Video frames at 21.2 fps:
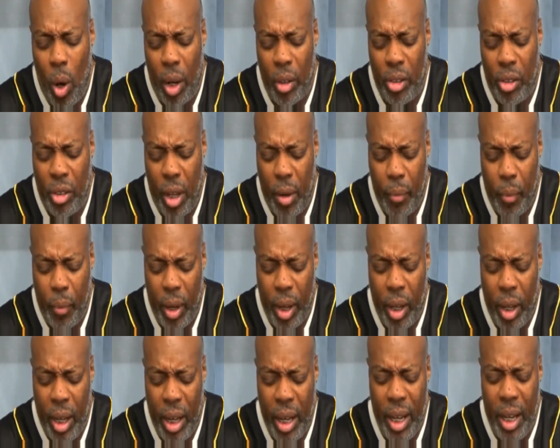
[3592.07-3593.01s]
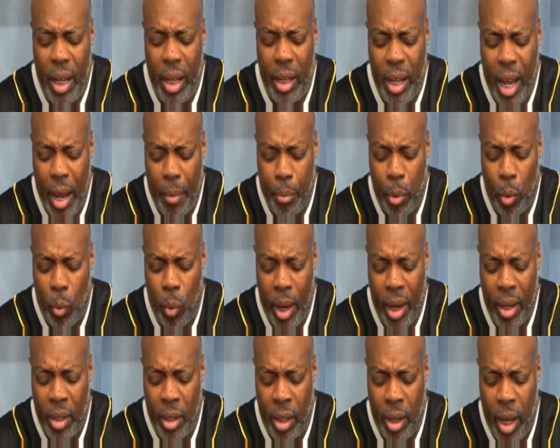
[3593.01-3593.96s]
are suffering any type of
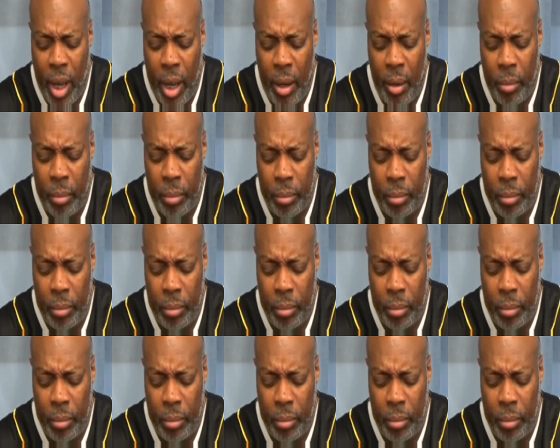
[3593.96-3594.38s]
way today,